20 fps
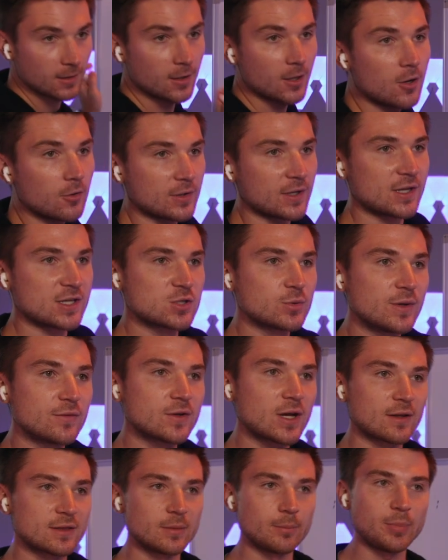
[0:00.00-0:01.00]
Okay, so we've
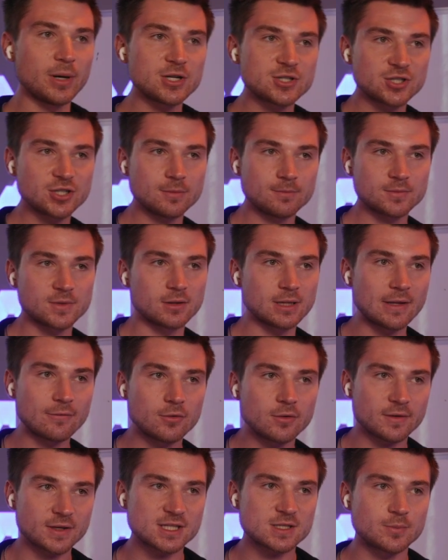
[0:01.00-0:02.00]
got the budget, the level
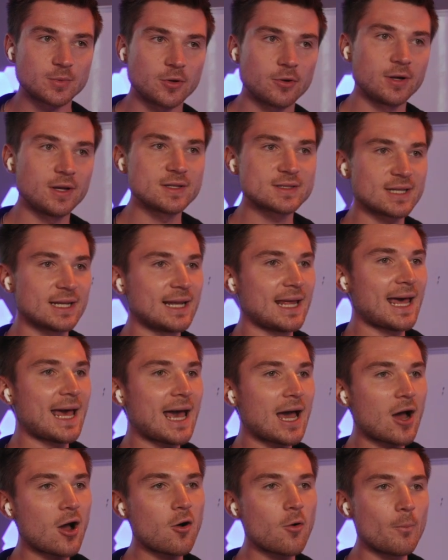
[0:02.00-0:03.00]
of experience, and
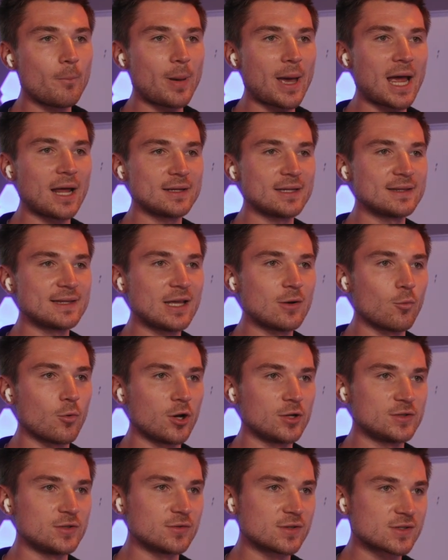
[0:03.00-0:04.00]
how badly they
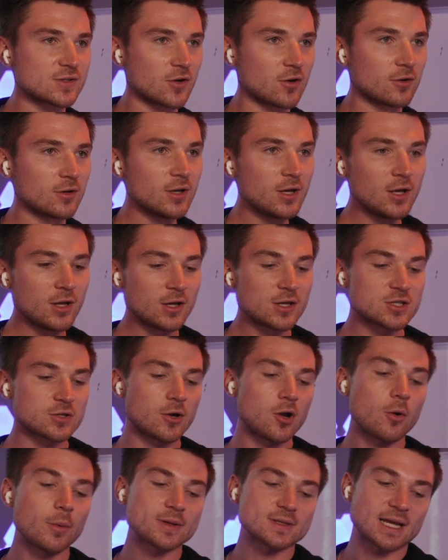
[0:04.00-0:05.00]
want to start. So I
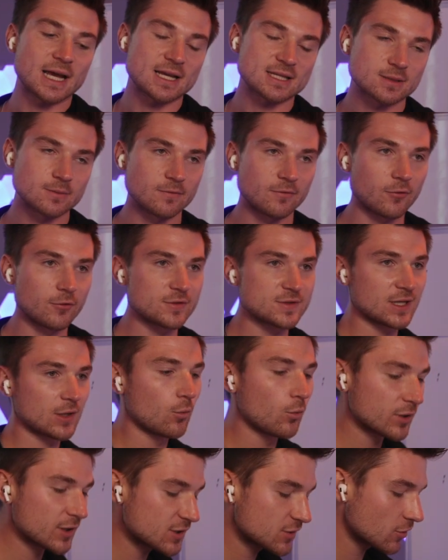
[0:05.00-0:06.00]
always ask them first, like,
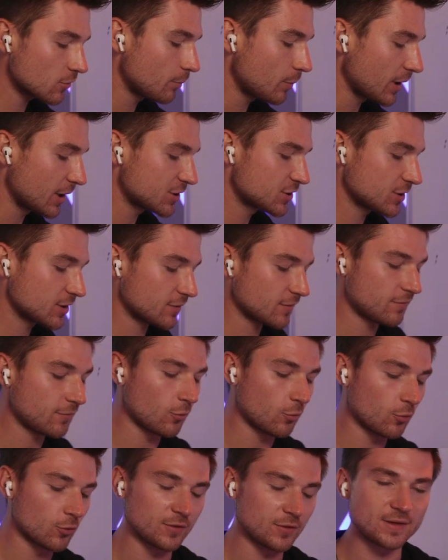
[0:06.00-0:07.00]
what is your budget
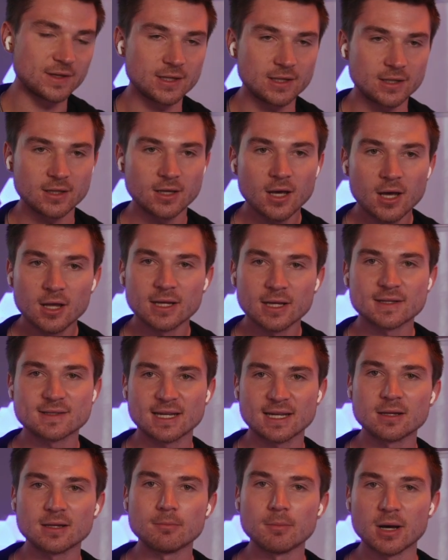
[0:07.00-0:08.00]
for the, let's say,
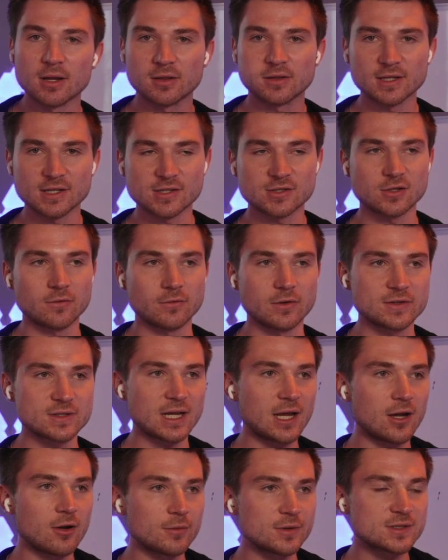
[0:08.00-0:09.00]
the monthly service? I
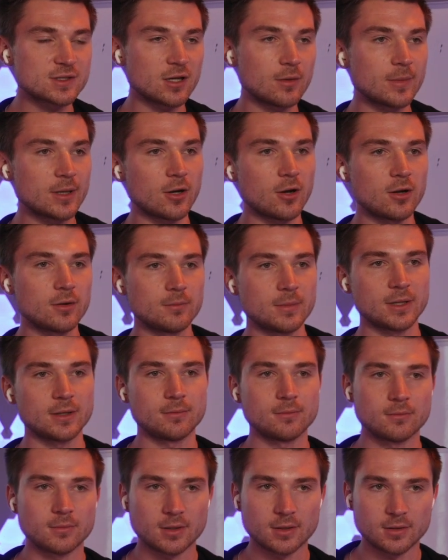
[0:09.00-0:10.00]
always tell
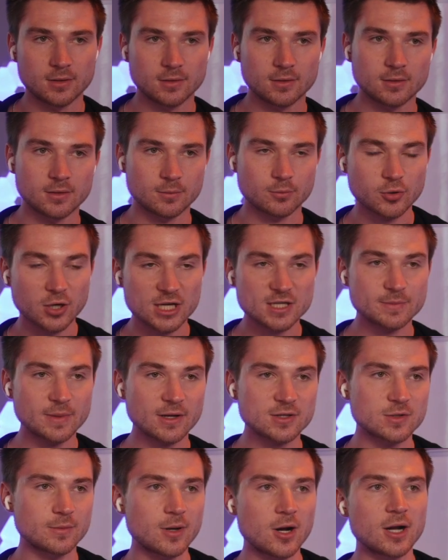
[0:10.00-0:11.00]
my prospects
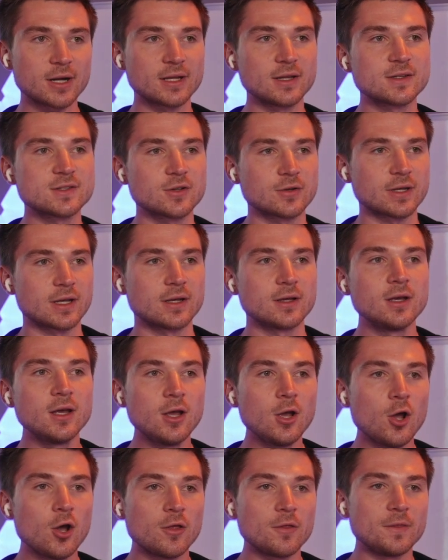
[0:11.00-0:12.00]
or my audience, okay,
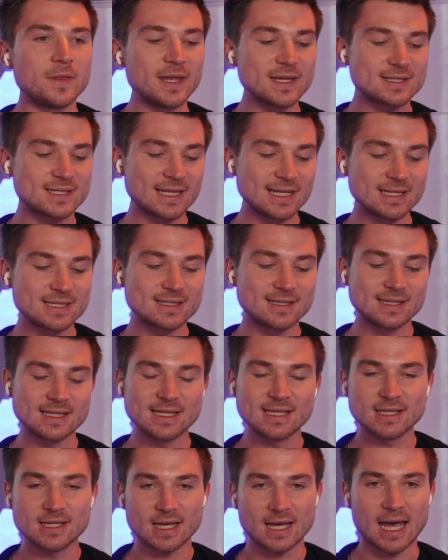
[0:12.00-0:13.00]
this is
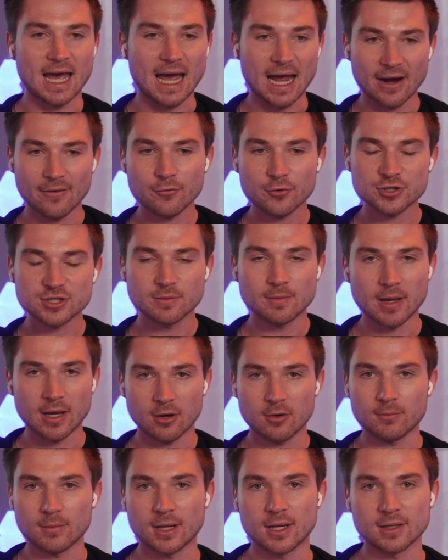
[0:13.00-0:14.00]
the average
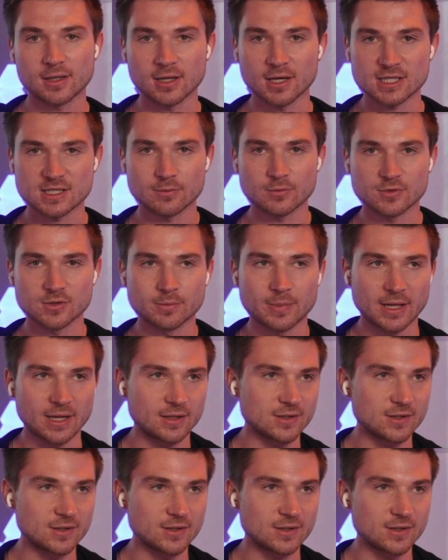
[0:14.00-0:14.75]
amount my customers are paying.